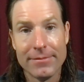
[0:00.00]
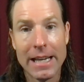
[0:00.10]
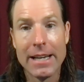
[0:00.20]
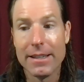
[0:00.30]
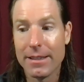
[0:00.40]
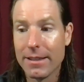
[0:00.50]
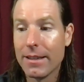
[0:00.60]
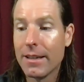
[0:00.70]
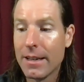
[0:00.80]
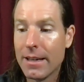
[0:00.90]
That,
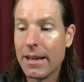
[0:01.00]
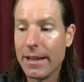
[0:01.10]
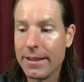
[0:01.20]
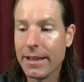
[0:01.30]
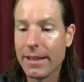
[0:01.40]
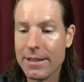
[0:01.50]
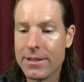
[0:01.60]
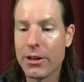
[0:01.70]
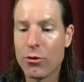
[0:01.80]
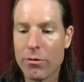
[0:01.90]
I think,
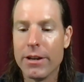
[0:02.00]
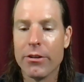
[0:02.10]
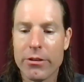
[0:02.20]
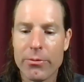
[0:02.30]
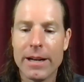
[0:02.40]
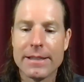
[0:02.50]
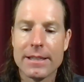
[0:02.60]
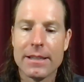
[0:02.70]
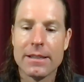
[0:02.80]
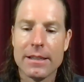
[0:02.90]
is a greater
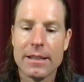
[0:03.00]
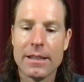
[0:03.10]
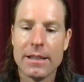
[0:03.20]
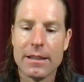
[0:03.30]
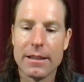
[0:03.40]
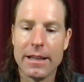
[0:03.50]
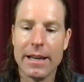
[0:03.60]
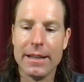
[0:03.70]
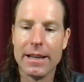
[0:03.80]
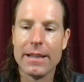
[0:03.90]
threat
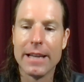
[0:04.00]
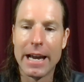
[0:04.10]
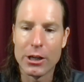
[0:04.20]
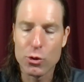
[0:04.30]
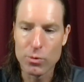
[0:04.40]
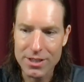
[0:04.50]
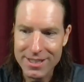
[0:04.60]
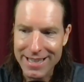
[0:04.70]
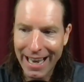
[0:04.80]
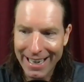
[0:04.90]
than the actual
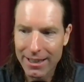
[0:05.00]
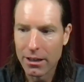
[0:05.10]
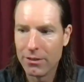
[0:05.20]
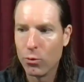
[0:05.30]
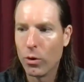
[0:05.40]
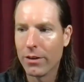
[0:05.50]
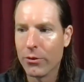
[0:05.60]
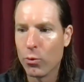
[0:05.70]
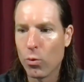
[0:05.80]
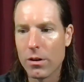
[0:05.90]
saying of whatever
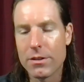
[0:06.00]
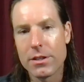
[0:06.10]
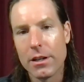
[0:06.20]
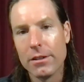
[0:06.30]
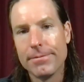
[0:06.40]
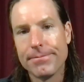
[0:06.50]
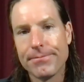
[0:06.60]
the words are.